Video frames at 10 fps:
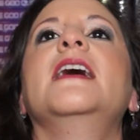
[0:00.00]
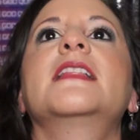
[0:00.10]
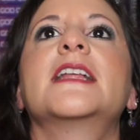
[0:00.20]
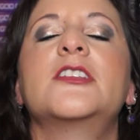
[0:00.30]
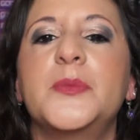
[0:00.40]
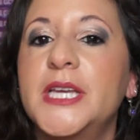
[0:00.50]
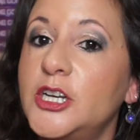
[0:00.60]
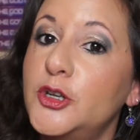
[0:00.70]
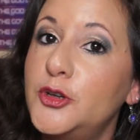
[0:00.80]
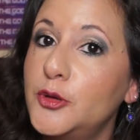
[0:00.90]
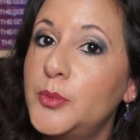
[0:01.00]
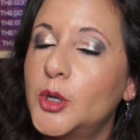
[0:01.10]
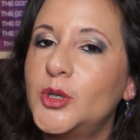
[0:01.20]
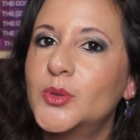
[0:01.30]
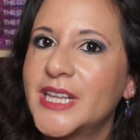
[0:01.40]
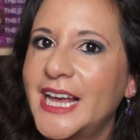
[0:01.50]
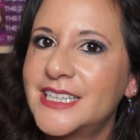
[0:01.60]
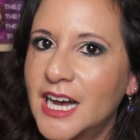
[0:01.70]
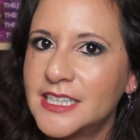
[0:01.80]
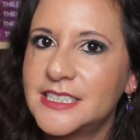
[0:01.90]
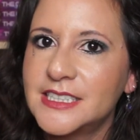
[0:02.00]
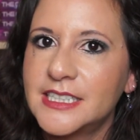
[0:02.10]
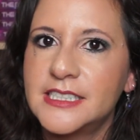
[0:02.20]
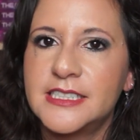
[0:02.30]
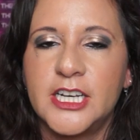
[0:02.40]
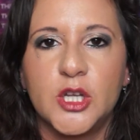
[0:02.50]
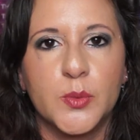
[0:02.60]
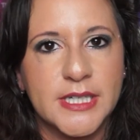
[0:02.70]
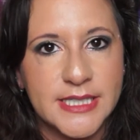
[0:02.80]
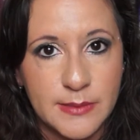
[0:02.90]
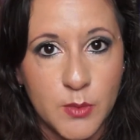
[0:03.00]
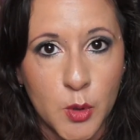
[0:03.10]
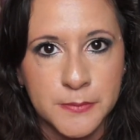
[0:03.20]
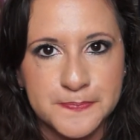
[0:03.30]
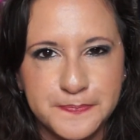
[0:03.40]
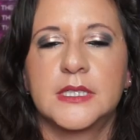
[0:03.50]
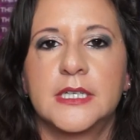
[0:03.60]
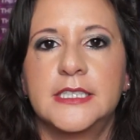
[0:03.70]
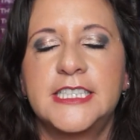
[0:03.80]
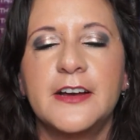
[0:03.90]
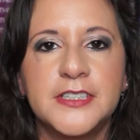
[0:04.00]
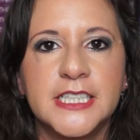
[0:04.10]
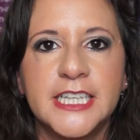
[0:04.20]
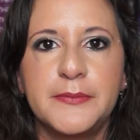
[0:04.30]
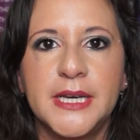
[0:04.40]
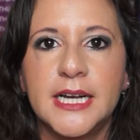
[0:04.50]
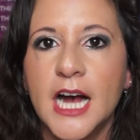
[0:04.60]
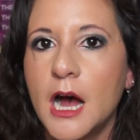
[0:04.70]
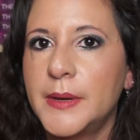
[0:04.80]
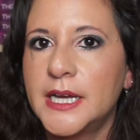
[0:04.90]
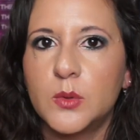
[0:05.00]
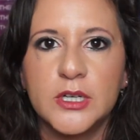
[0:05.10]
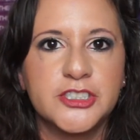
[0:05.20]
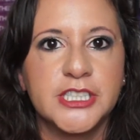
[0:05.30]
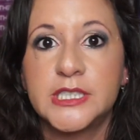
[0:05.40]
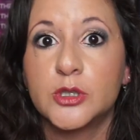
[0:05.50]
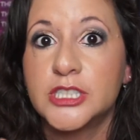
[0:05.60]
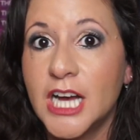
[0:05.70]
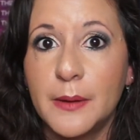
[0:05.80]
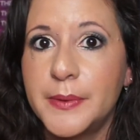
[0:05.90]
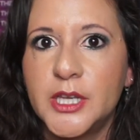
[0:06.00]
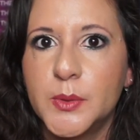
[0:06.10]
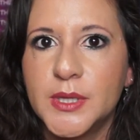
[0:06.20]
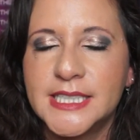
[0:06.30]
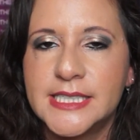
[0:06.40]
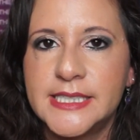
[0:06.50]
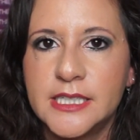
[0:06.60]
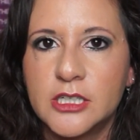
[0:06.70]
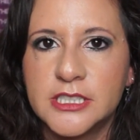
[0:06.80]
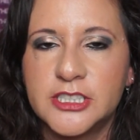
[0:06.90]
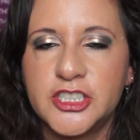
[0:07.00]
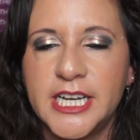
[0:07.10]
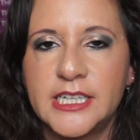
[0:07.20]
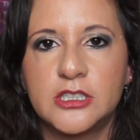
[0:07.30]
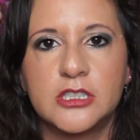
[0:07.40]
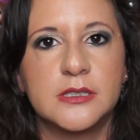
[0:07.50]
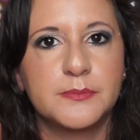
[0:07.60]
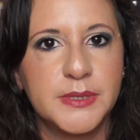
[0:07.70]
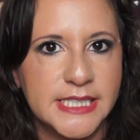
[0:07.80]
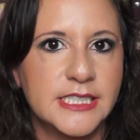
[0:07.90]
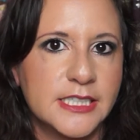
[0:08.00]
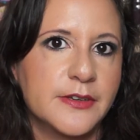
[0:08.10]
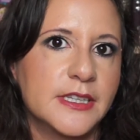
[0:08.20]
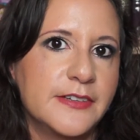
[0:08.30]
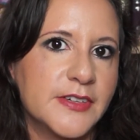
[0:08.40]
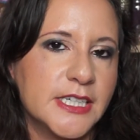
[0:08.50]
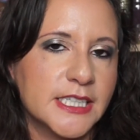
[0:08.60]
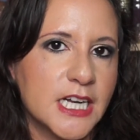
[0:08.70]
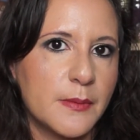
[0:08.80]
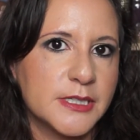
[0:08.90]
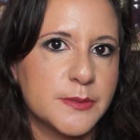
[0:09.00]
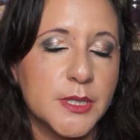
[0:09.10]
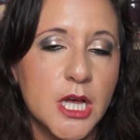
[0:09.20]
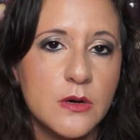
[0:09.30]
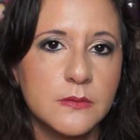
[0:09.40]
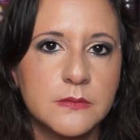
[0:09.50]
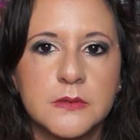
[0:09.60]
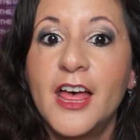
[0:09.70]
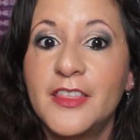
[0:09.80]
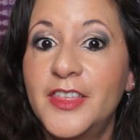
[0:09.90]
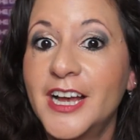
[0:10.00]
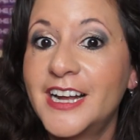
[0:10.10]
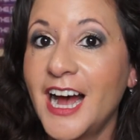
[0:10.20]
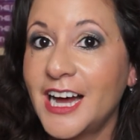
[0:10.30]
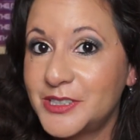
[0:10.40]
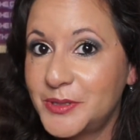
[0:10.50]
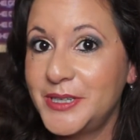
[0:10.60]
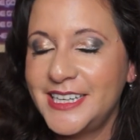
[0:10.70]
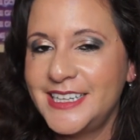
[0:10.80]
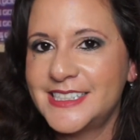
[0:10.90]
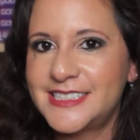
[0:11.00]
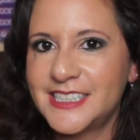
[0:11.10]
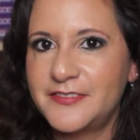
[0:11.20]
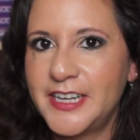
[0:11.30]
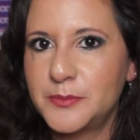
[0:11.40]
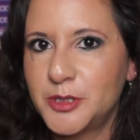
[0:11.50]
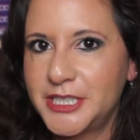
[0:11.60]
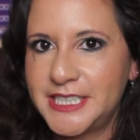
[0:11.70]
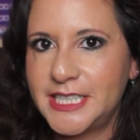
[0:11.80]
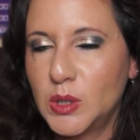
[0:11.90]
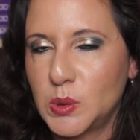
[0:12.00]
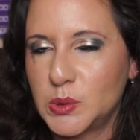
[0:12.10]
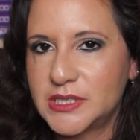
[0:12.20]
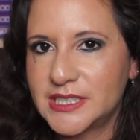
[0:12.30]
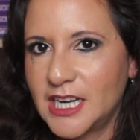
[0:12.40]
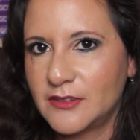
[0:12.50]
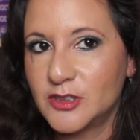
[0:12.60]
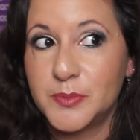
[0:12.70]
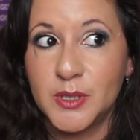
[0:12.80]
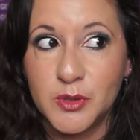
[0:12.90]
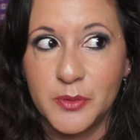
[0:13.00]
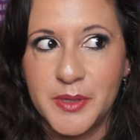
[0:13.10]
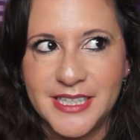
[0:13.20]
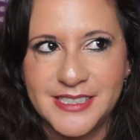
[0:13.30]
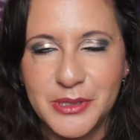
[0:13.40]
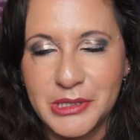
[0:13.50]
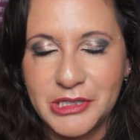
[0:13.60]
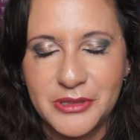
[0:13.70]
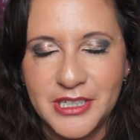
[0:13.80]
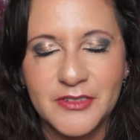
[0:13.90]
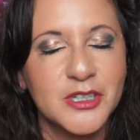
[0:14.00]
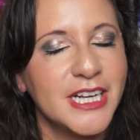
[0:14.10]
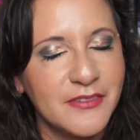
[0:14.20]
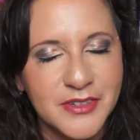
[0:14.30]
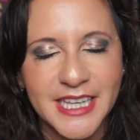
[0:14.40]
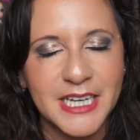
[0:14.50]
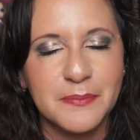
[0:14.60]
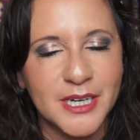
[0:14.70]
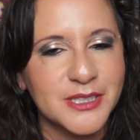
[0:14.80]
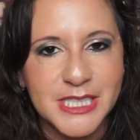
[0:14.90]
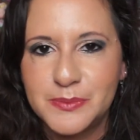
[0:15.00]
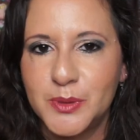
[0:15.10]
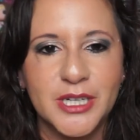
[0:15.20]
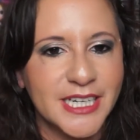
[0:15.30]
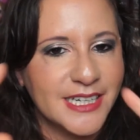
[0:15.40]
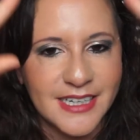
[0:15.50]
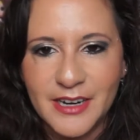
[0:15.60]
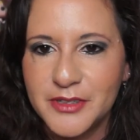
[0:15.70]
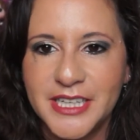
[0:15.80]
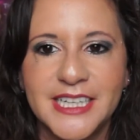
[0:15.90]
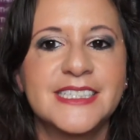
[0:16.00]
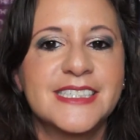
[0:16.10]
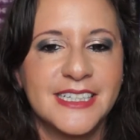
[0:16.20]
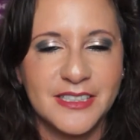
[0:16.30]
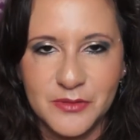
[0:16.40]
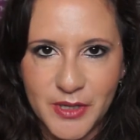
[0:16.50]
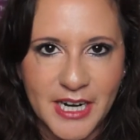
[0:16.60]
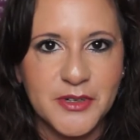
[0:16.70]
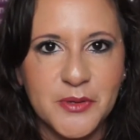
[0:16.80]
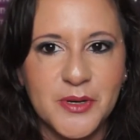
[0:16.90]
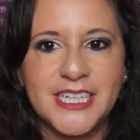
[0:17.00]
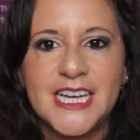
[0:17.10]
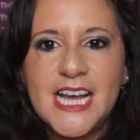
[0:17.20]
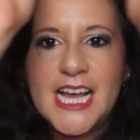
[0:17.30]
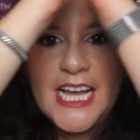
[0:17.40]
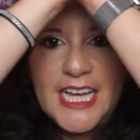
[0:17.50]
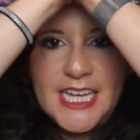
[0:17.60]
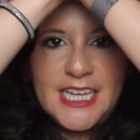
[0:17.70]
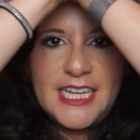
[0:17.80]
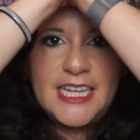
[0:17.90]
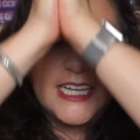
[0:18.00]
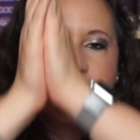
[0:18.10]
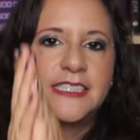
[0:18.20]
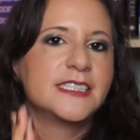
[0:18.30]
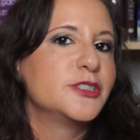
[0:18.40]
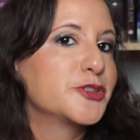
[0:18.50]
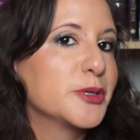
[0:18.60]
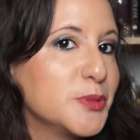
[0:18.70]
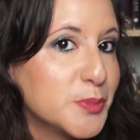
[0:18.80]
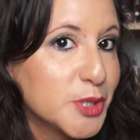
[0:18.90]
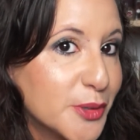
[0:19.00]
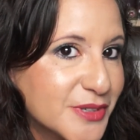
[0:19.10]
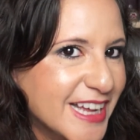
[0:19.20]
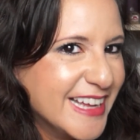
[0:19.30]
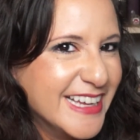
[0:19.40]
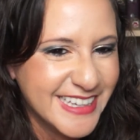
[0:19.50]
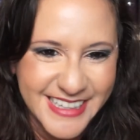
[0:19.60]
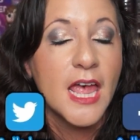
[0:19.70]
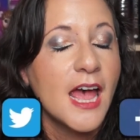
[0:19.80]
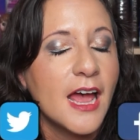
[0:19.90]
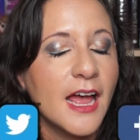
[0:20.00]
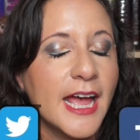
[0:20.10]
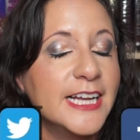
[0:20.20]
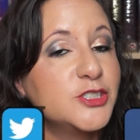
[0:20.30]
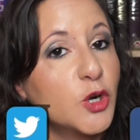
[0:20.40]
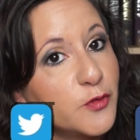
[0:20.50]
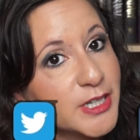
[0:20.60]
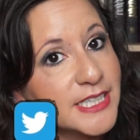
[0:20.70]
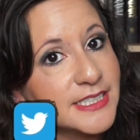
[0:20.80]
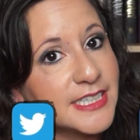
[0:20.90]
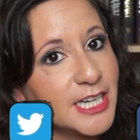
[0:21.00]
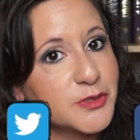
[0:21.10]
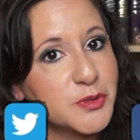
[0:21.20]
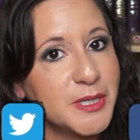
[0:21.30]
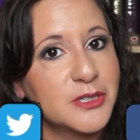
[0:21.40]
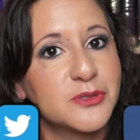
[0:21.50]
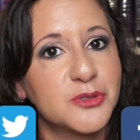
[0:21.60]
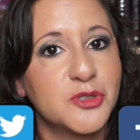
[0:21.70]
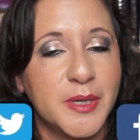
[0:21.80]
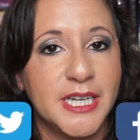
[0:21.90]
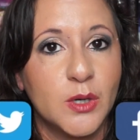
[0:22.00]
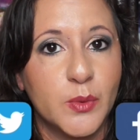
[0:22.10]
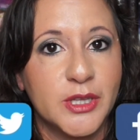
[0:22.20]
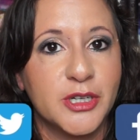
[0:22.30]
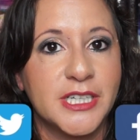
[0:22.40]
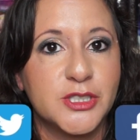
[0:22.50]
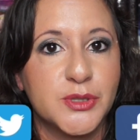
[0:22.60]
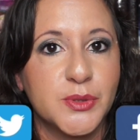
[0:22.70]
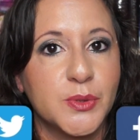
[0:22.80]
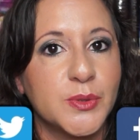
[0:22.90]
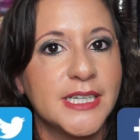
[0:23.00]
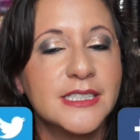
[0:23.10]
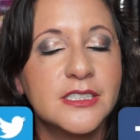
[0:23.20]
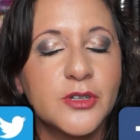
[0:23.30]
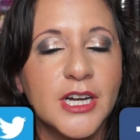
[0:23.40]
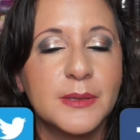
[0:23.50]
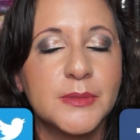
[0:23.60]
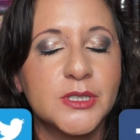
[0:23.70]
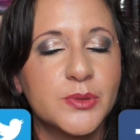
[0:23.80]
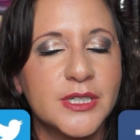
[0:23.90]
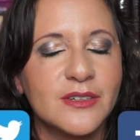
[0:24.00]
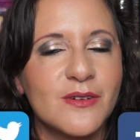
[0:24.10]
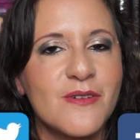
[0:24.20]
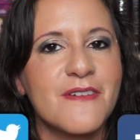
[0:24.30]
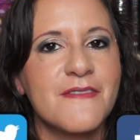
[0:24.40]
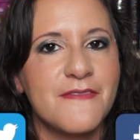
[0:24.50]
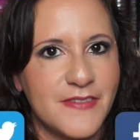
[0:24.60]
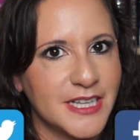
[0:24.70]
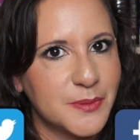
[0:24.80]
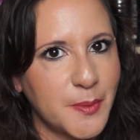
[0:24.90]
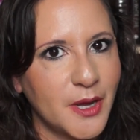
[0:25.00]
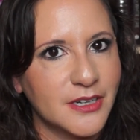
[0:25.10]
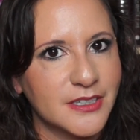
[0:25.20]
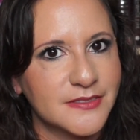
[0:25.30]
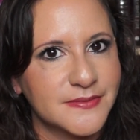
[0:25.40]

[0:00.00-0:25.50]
It lets me and YouTube know you like content like this and you want to see more. Definitely leave me a comment, question, or topic you would like to see on this channel. Please leave it in the comments below. The God Queen is still available in the old cover, but will be soon in a new cover. Everything about this book and everything else, whatever you want, it's in the description below. And don't forget to connect with me on social media, whether it is through Instagram, Twitter, or Facebook.